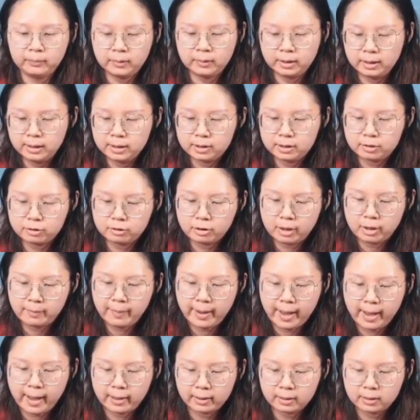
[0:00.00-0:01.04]
This strap
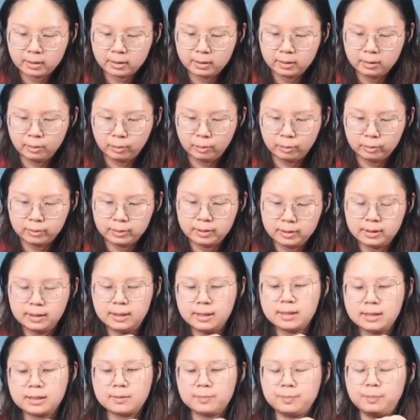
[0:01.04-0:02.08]
bag. Oh,
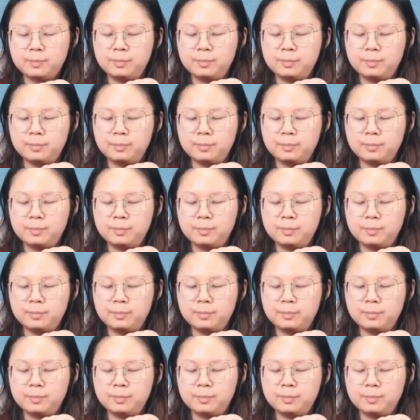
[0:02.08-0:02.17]
this